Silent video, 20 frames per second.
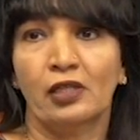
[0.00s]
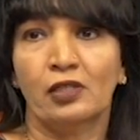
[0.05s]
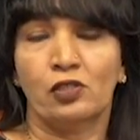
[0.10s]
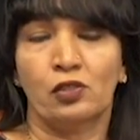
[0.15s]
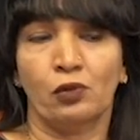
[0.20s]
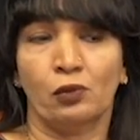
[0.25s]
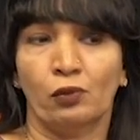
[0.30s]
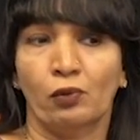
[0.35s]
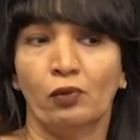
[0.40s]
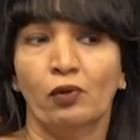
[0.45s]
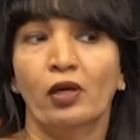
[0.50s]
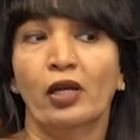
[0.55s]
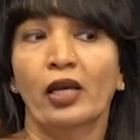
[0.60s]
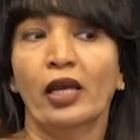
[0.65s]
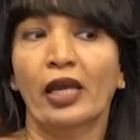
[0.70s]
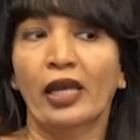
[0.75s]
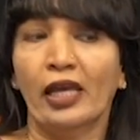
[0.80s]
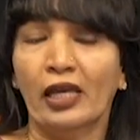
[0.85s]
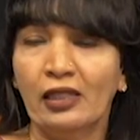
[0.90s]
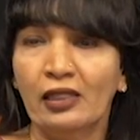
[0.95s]
So,
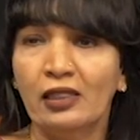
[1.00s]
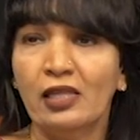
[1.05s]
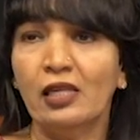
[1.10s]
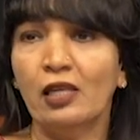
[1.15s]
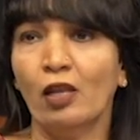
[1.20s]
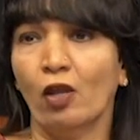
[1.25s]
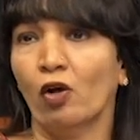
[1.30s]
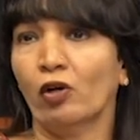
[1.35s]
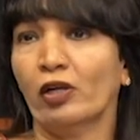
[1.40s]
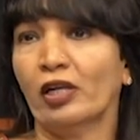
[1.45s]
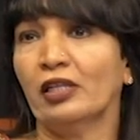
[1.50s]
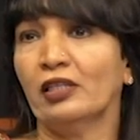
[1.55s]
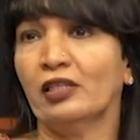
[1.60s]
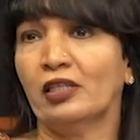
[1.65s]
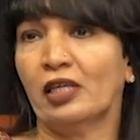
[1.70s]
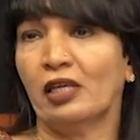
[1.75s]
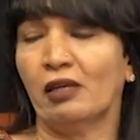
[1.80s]
in the lock and